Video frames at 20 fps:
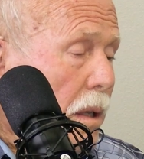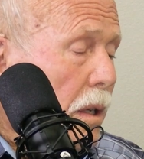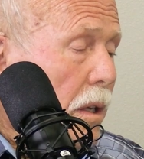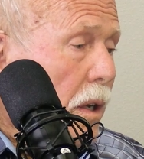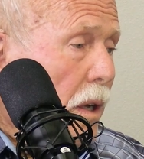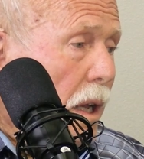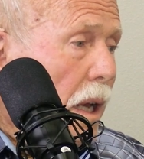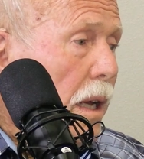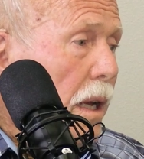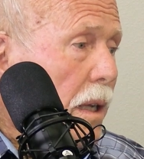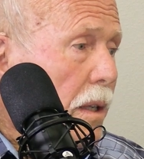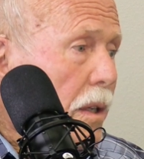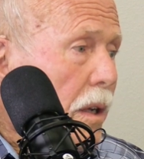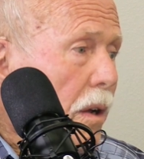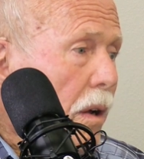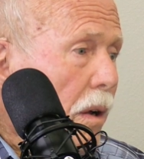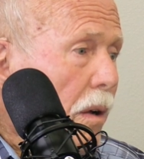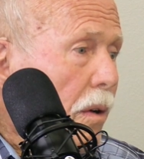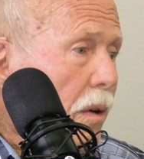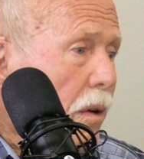today it's
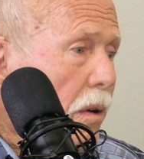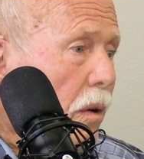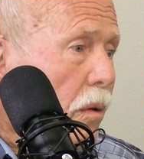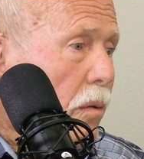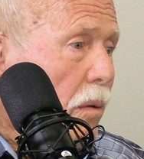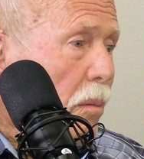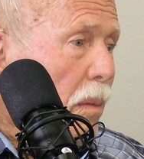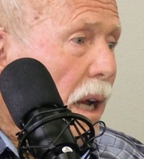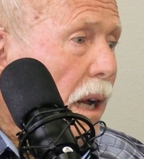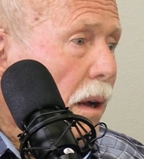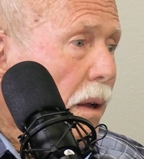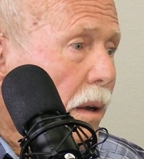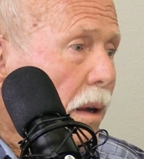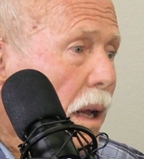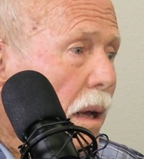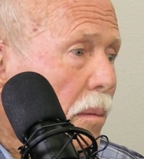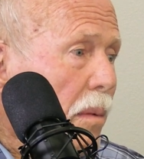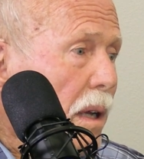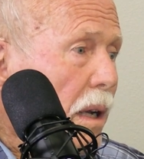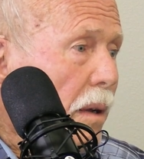called Goat Mountain.
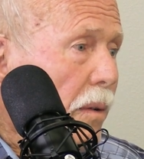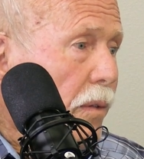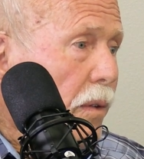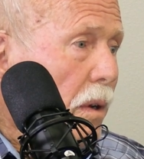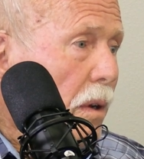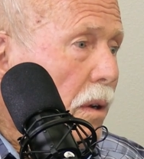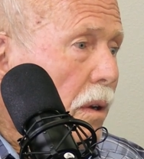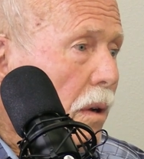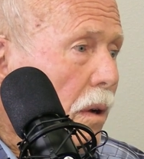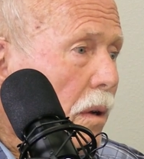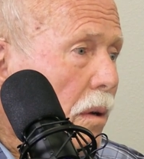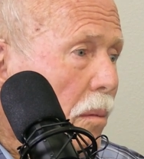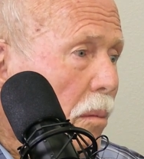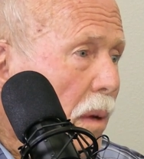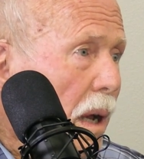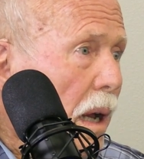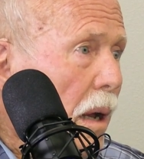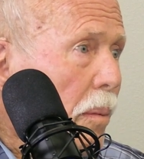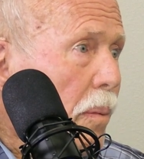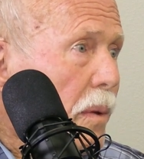I mean, if you look on a
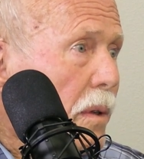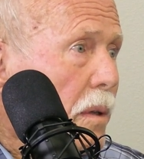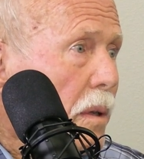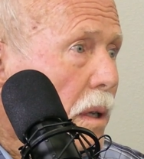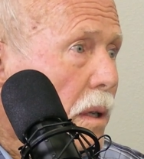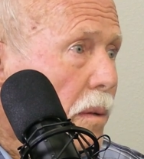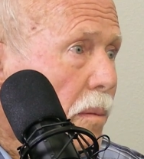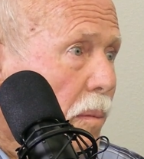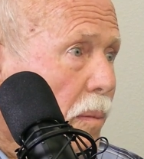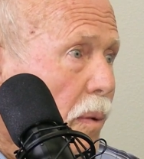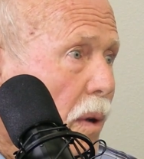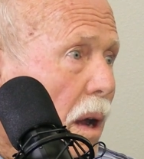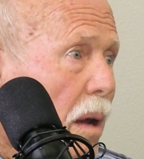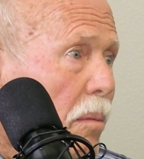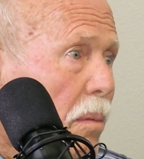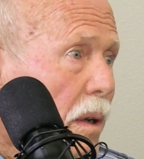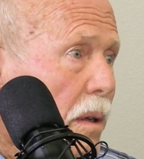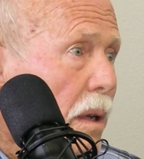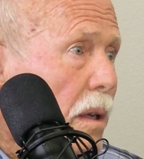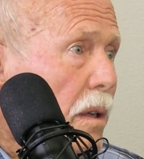map, it's
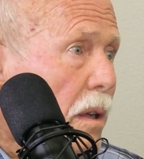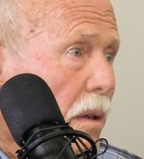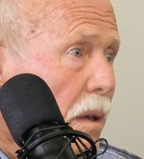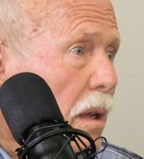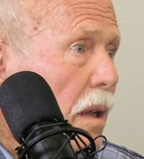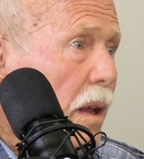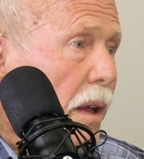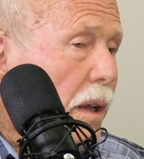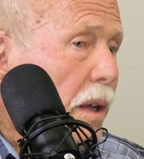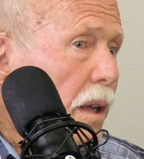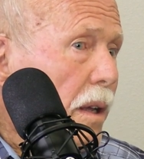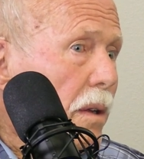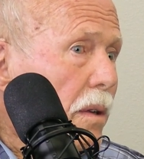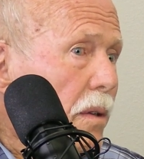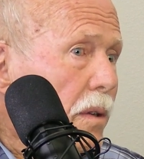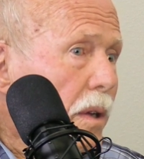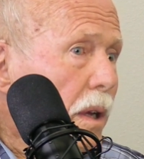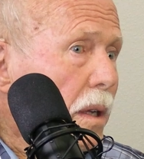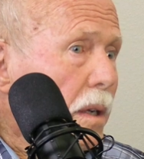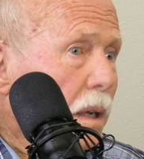probably, you
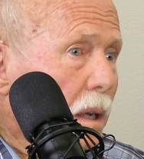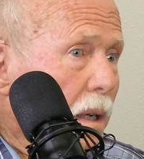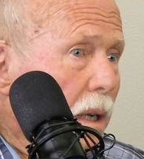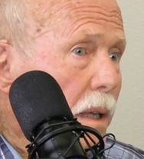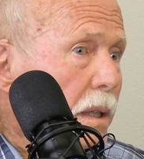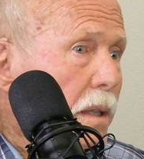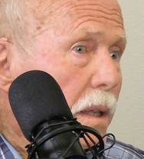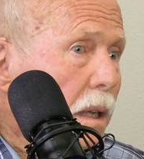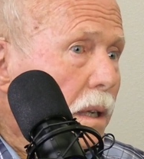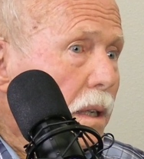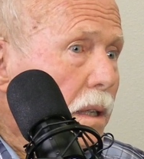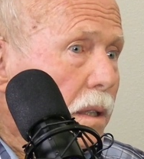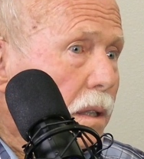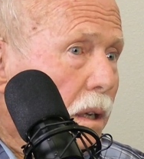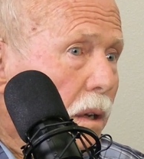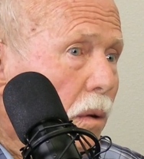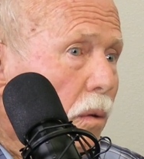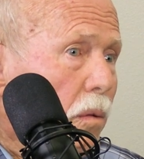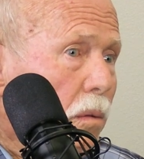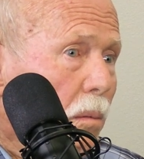see it listed as
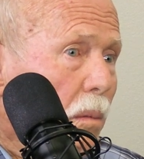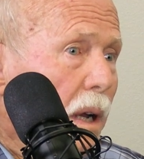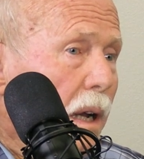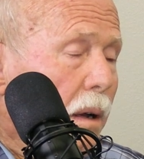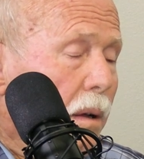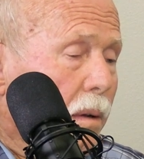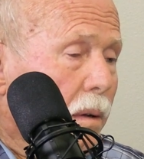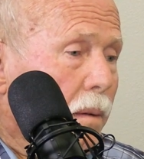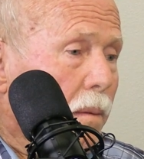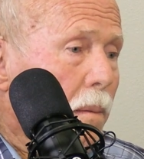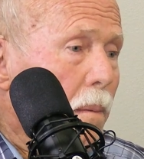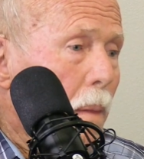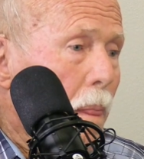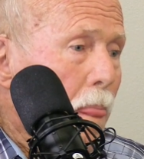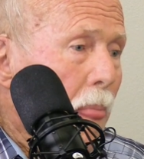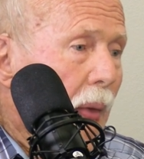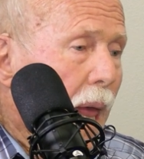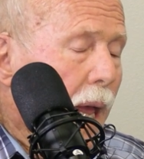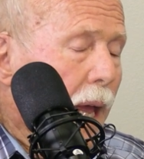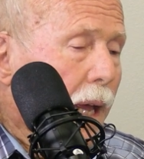Goat Mountain.
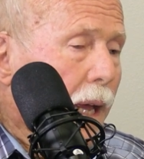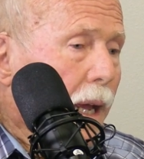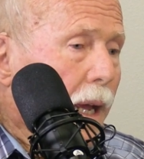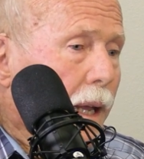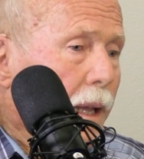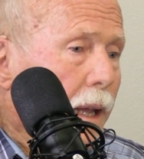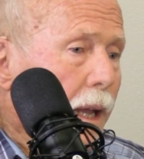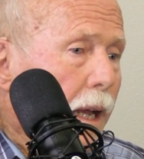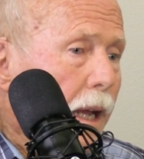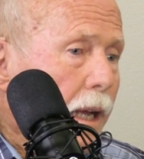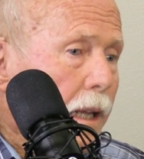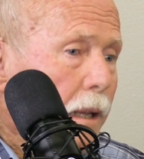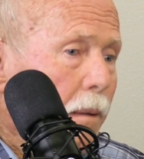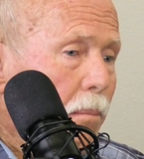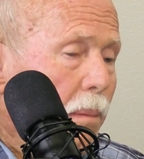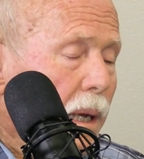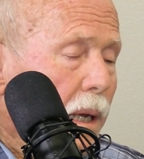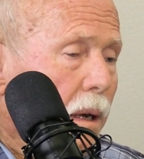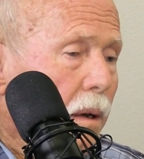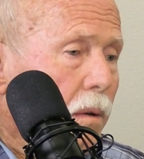And they had the
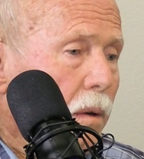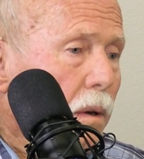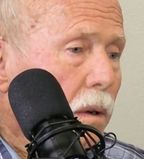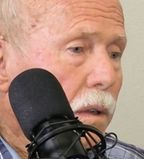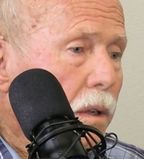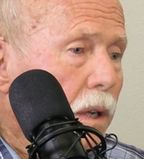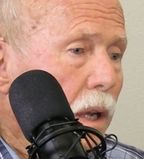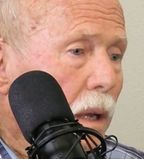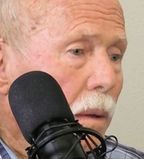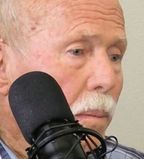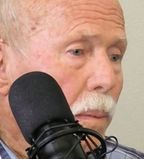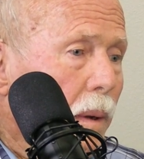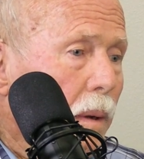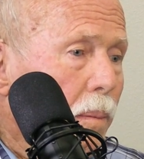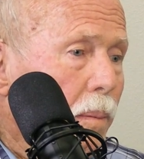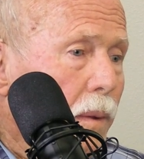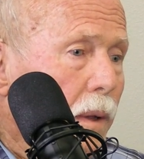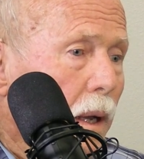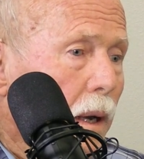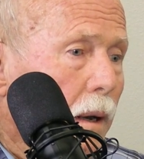bighorn sheep
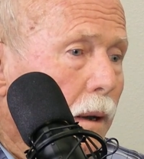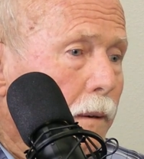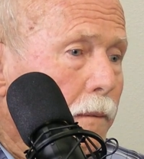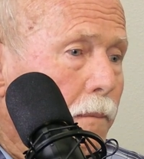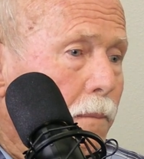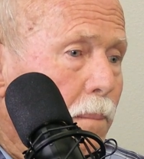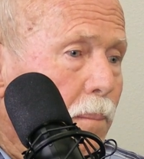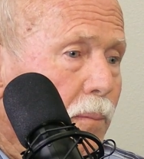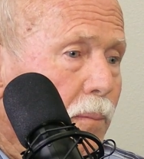up there.